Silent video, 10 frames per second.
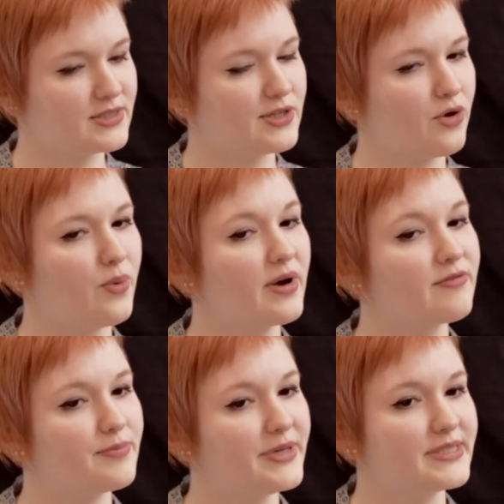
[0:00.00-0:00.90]
So one
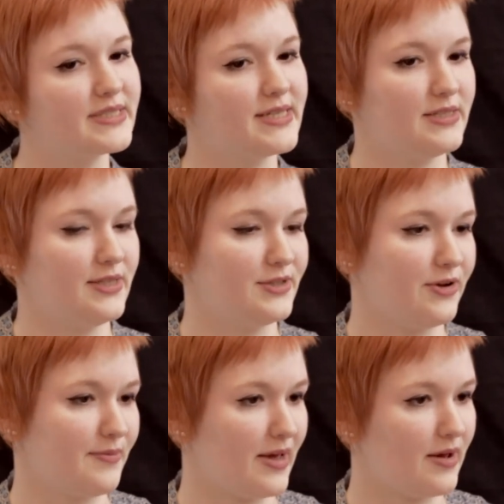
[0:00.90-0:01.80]
of the pieces is
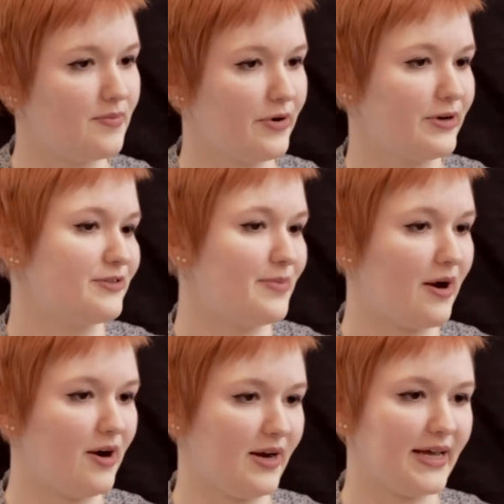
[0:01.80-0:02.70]
going to be birds of
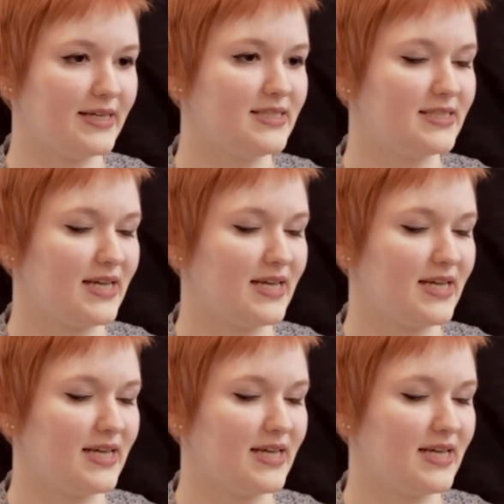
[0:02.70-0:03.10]
paradise,